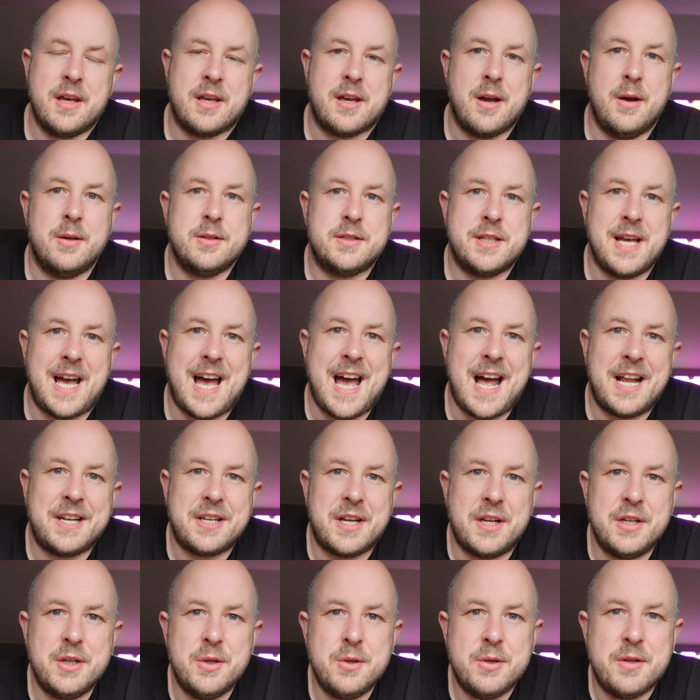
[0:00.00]
Go to
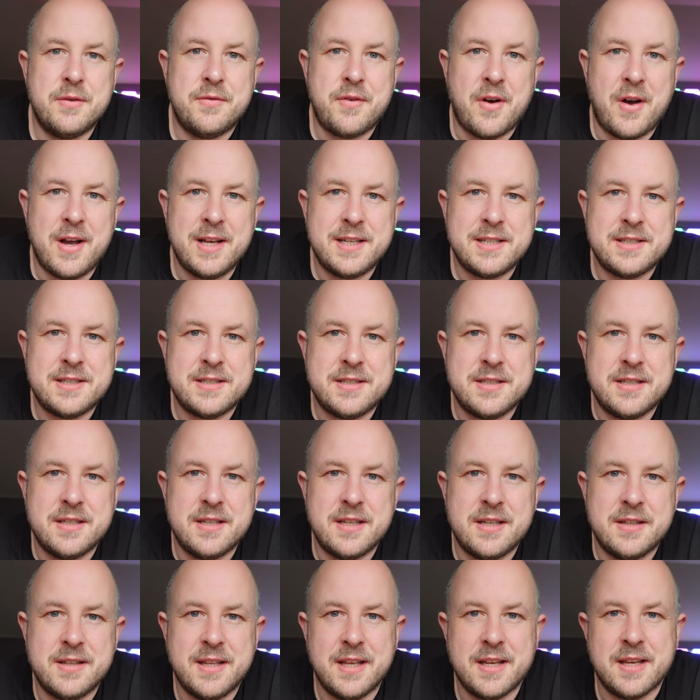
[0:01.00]
add a new device,
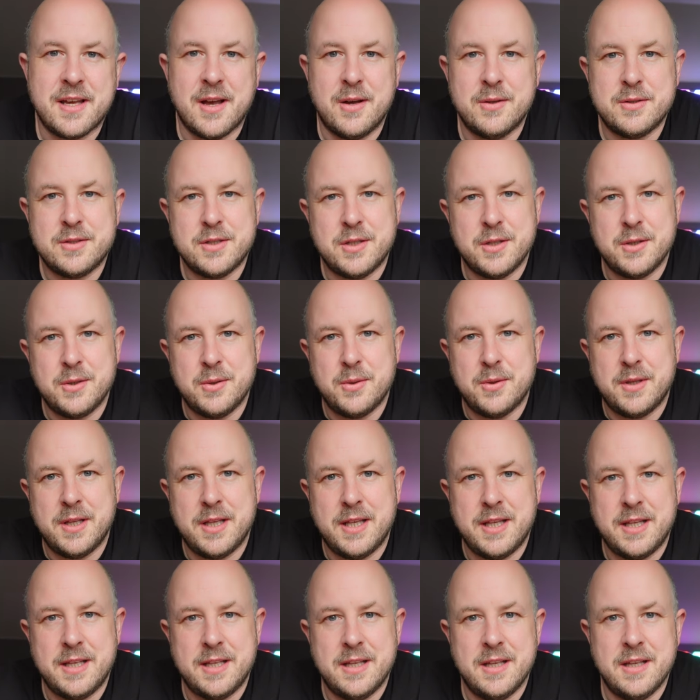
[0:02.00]
then go to
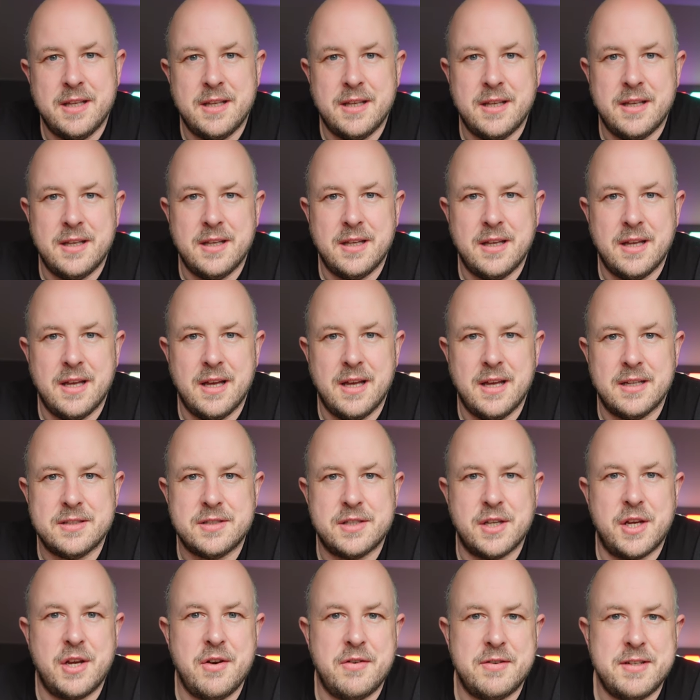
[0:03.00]
the
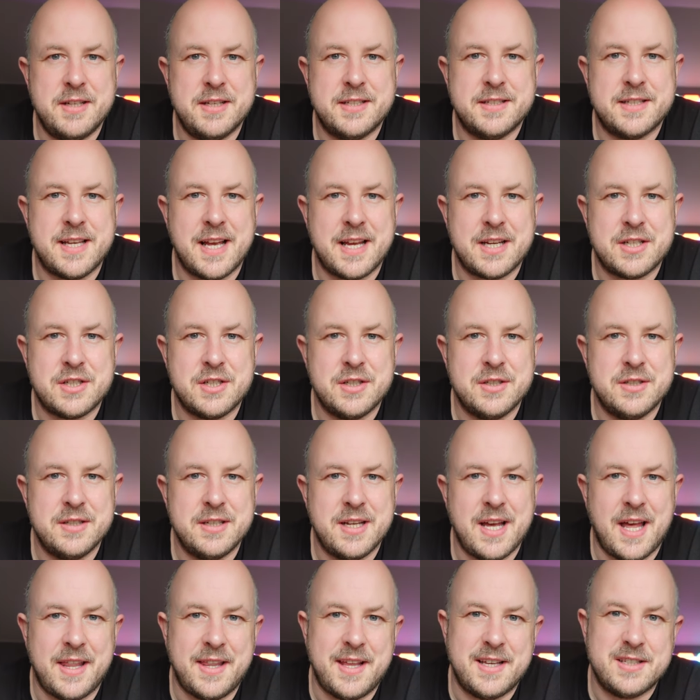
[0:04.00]
security
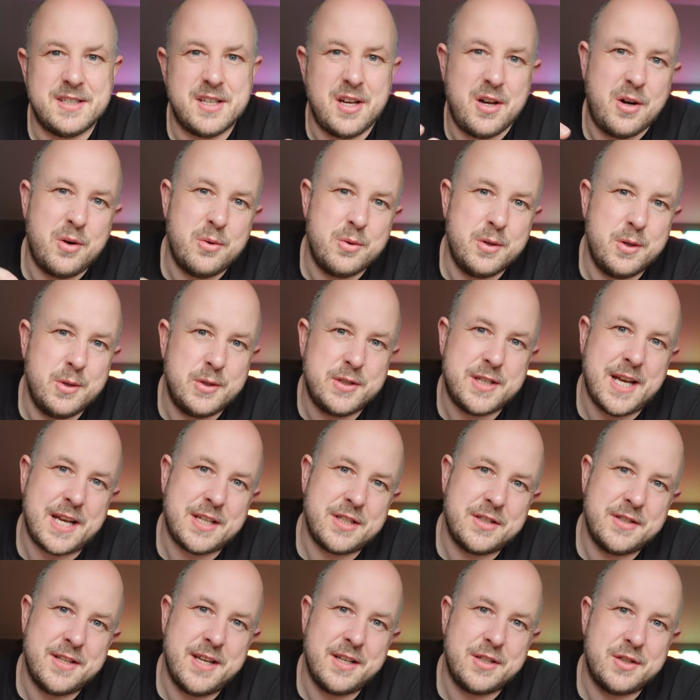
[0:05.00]
section, and there's a whole new
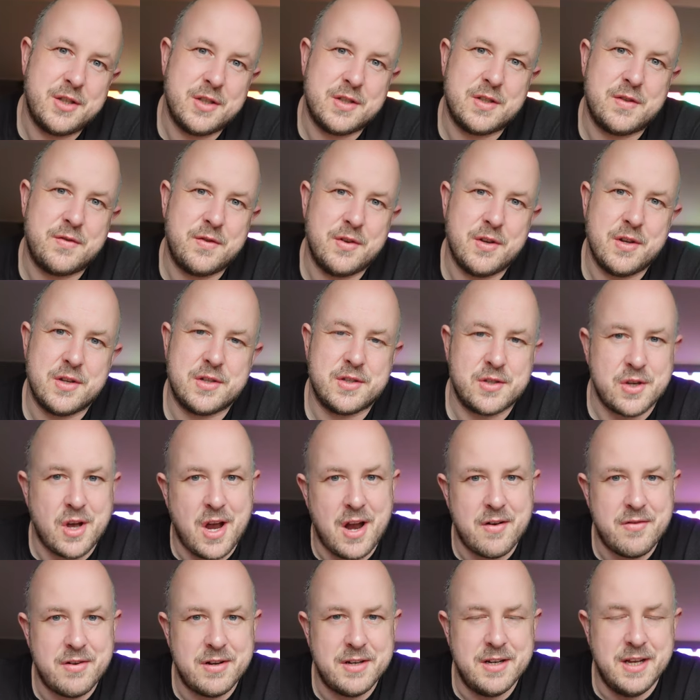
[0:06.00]
section there just for
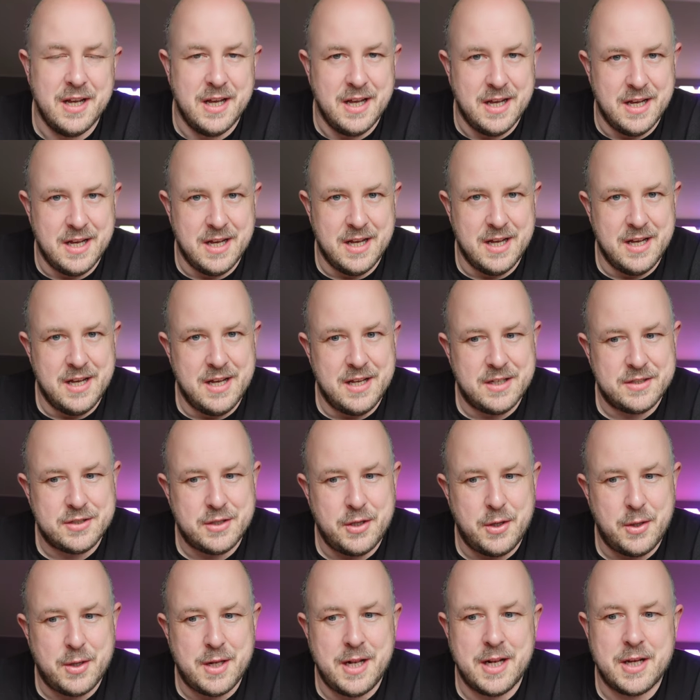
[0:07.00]
Siren.
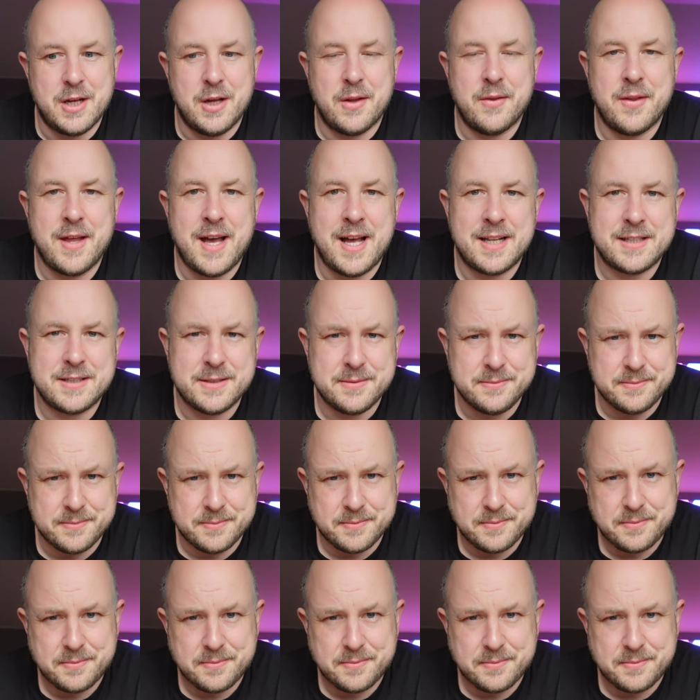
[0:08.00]
So you click on that